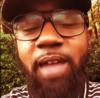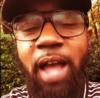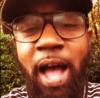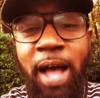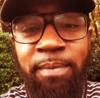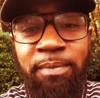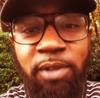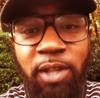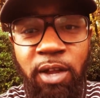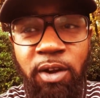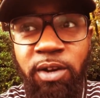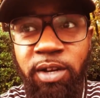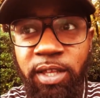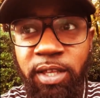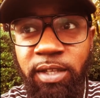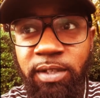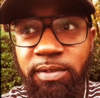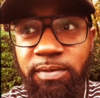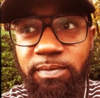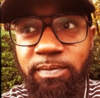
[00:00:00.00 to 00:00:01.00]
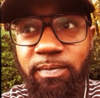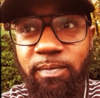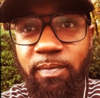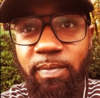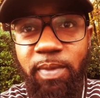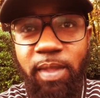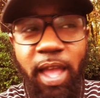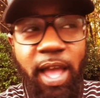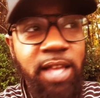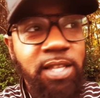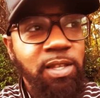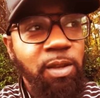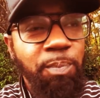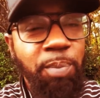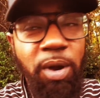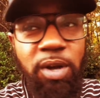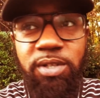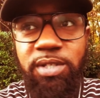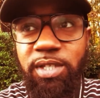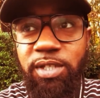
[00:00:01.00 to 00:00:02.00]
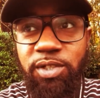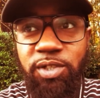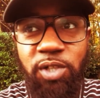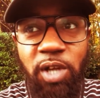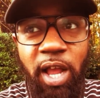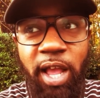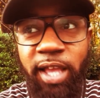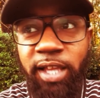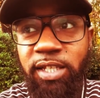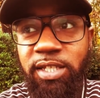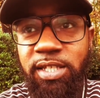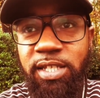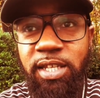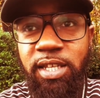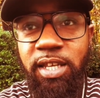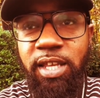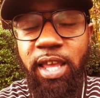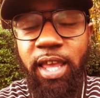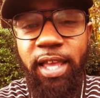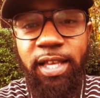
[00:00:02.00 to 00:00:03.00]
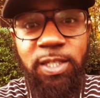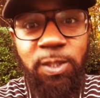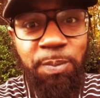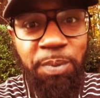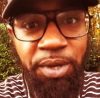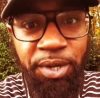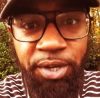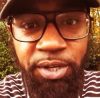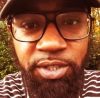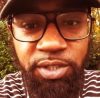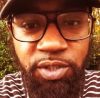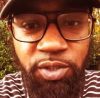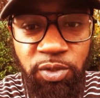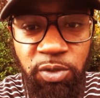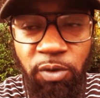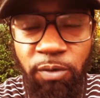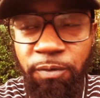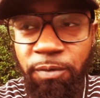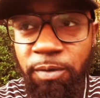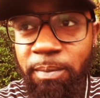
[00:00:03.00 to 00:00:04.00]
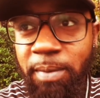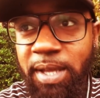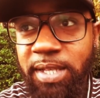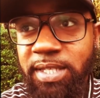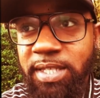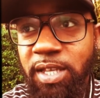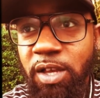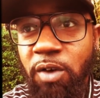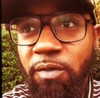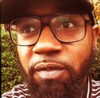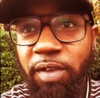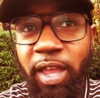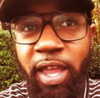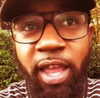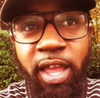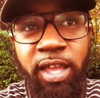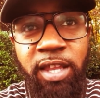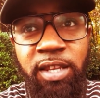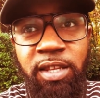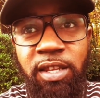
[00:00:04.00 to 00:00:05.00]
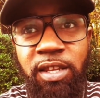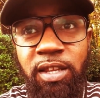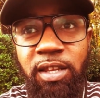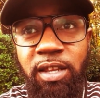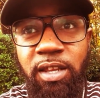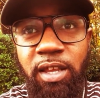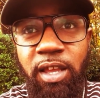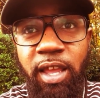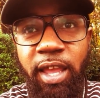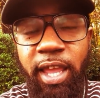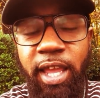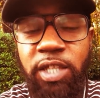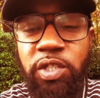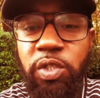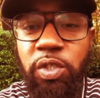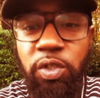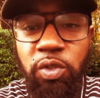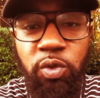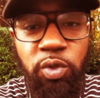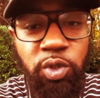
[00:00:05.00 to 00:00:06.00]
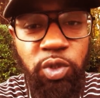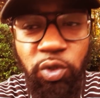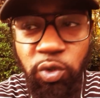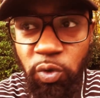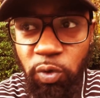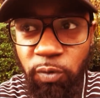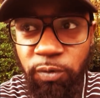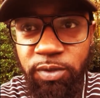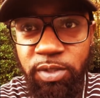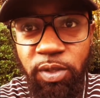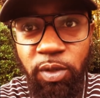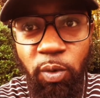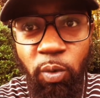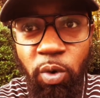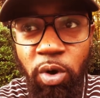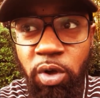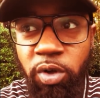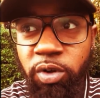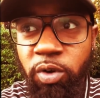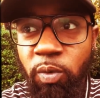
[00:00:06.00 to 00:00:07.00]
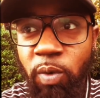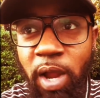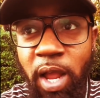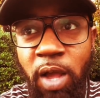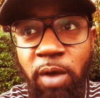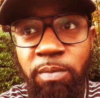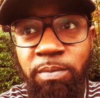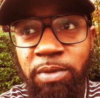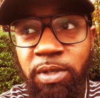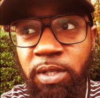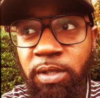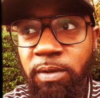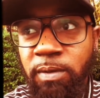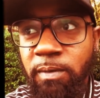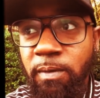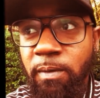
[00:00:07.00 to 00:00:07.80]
I'm learning as a person trying to experience truth for myself and introduce truth to the world around me.